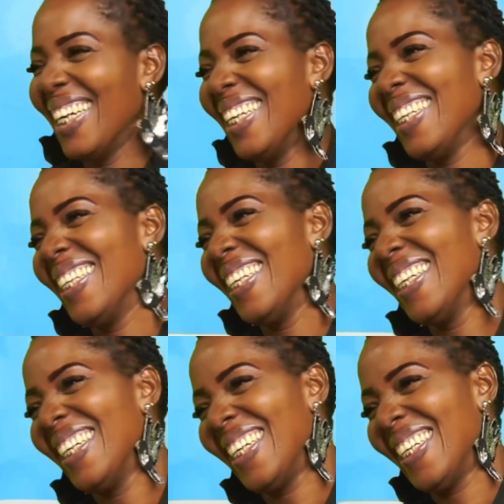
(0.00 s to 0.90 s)
that's the
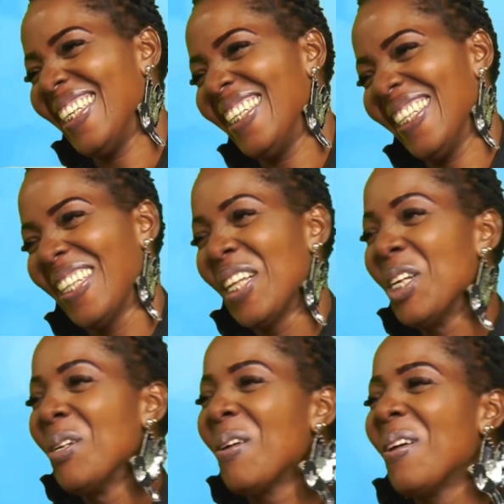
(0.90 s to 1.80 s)
only, oh my,
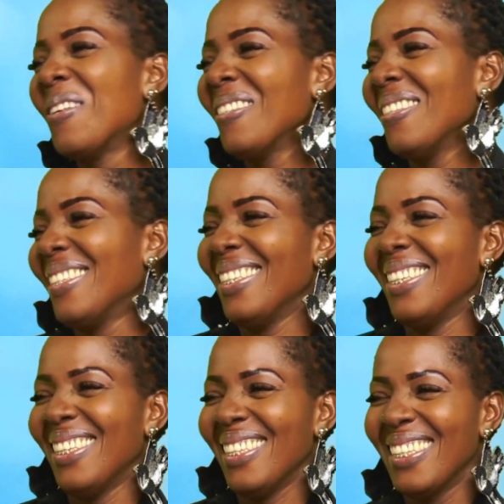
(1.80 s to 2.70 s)
that's the only part of our
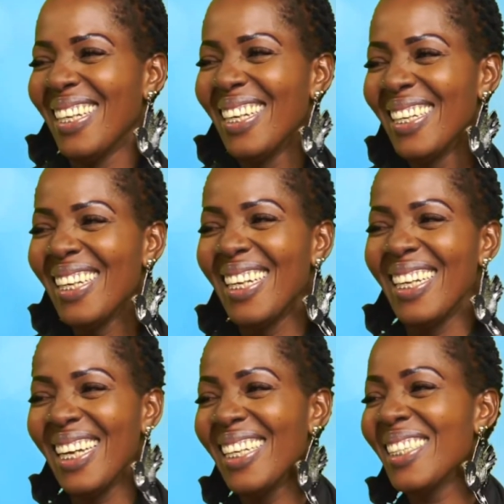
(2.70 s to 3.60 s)
bodies I swear to
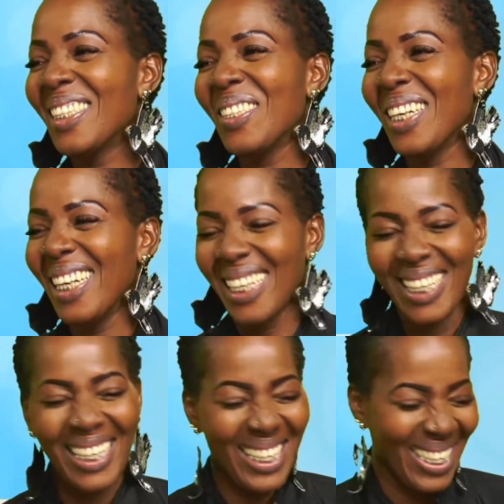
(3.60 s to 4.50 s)
have the salvation
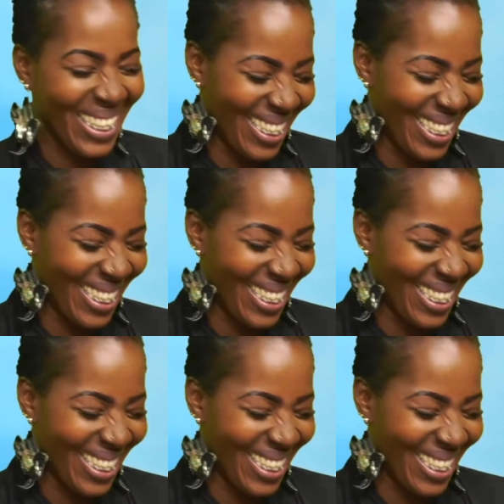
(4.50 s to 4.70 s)
from, you know.